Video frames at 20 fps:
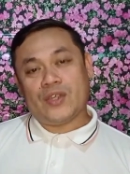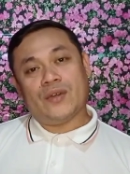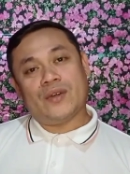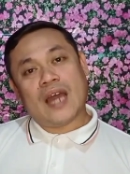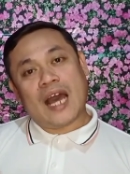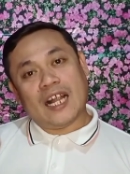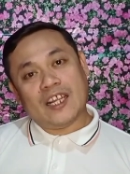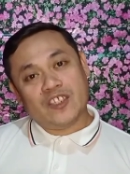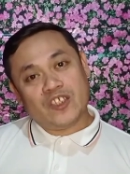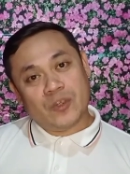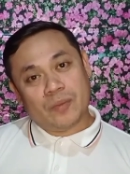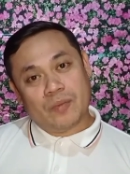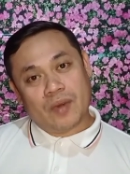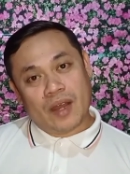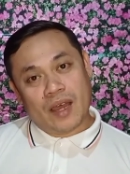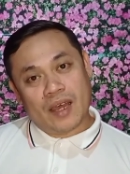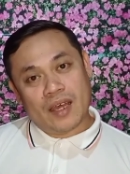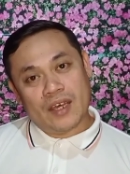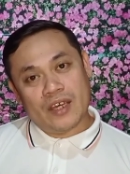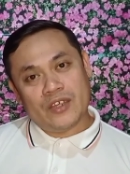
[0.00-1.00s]
your
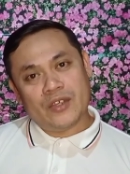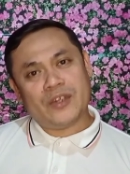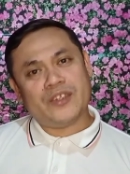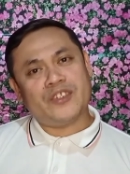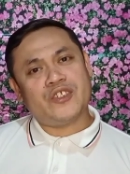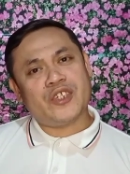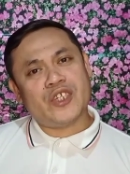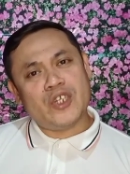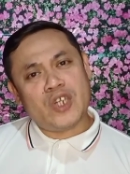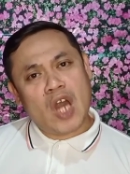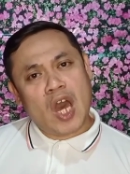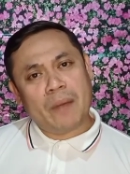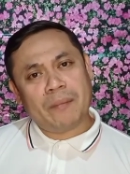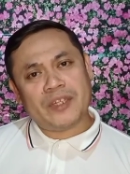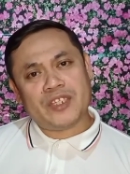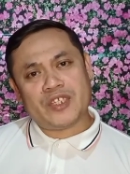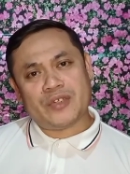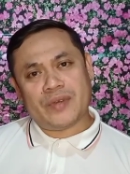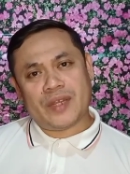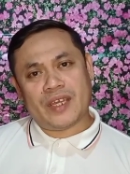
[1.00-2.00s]
algebra, your
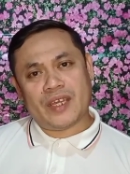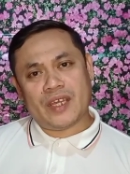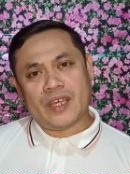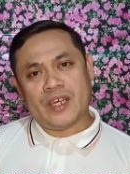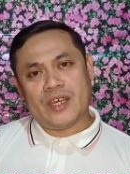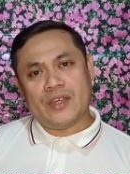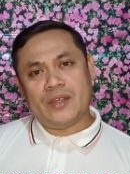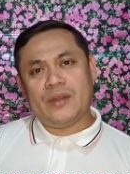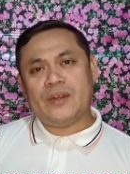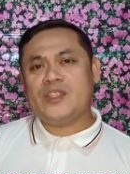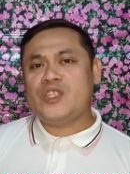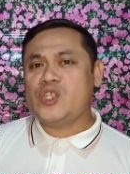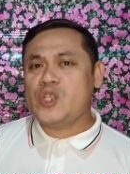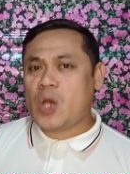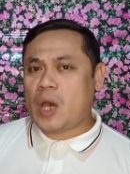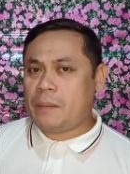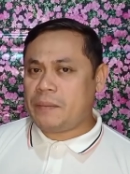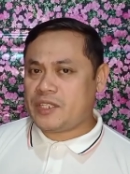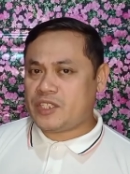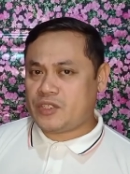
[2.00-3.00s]
trigonometry, your
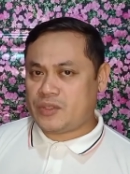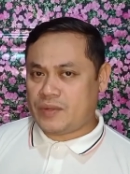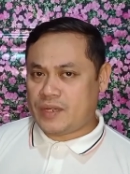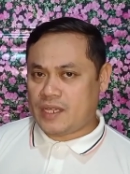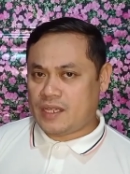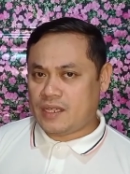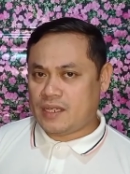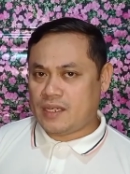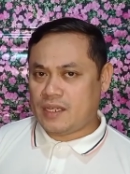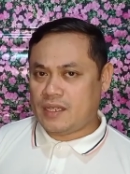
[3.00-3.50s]
geometry,